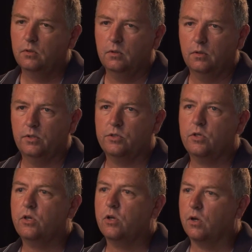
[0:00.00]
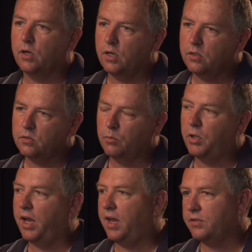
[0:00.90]
the securities, the
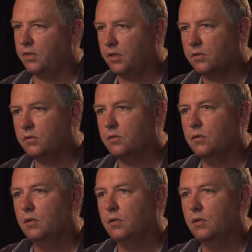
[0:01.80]
plastics.